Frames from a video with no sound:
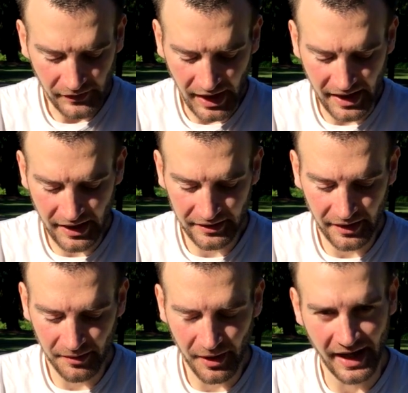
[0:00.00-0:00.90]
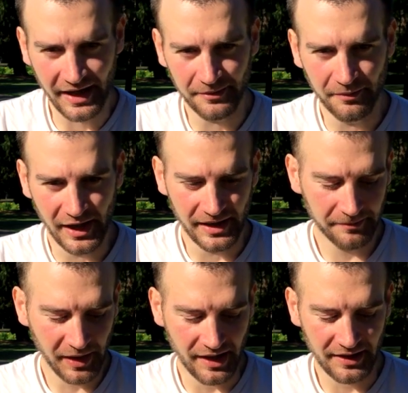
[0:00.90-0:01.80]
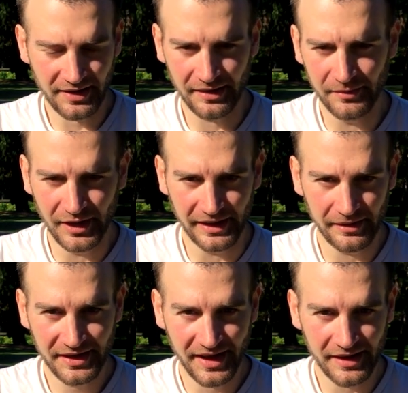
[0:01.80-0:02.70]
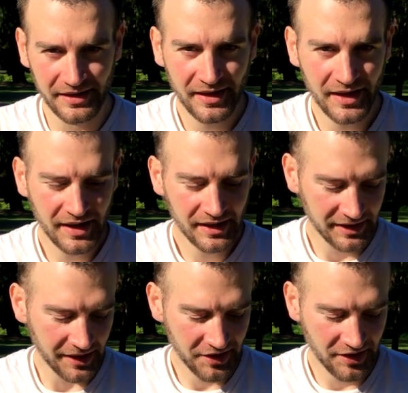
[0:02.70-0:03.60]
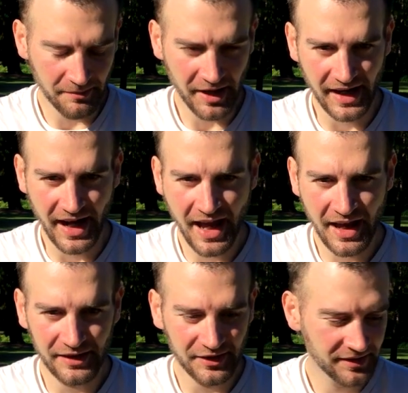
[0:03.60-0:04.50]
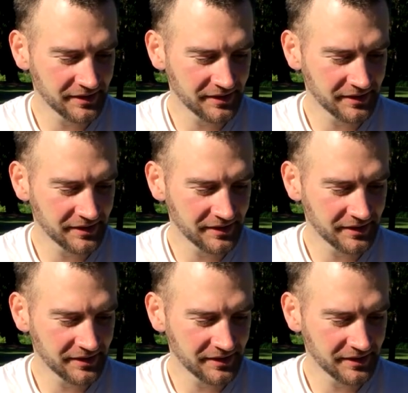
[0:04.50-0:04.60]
And I had my pass and my ticket clutched in my hand.